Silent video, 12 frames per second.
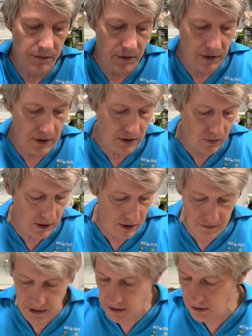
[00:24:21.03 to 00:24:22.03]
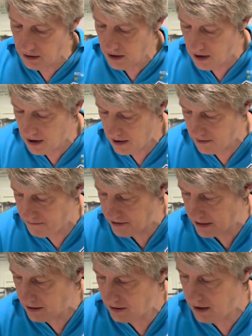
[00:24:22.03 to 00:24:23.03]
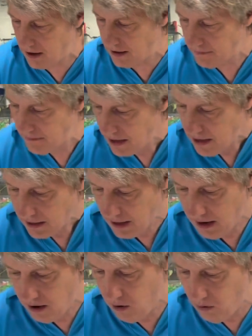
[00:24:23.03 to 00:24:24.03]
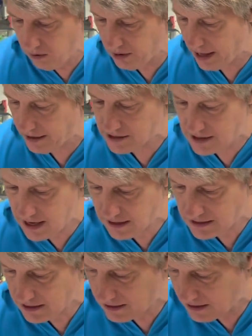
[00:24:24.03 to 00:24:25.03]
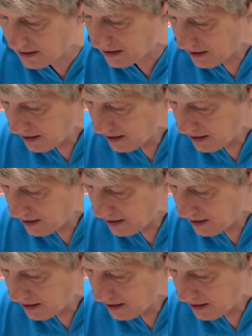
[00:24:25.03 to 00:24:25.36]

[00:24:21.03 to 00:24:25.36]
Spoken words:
for this week. A Viculara and Viculara. Got a whole lot of snakes in here.